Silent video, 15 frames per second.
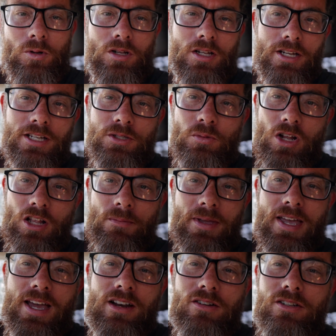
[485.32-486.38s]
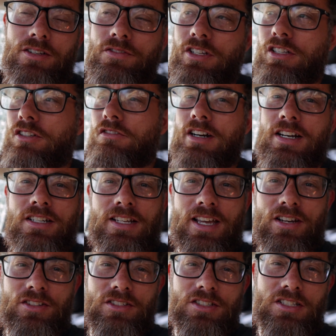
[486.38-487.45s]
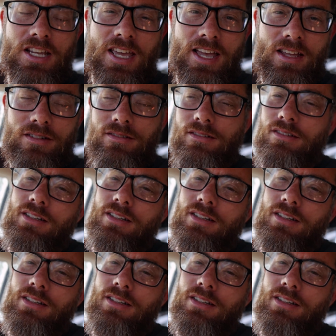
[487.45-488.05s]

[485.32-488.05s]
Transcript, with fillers: I guess while I'm out, I'll give you a little rundown on the town.